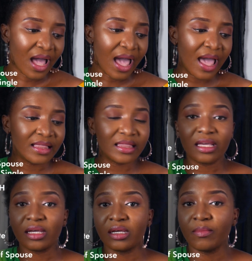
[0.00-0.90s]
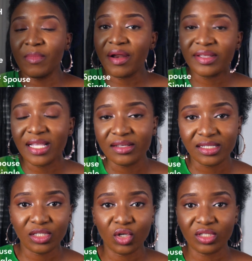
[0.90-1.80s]
and the marital
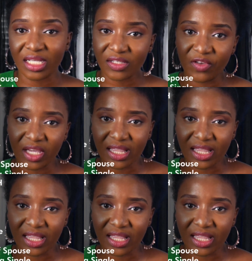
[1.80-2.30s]
status certificate,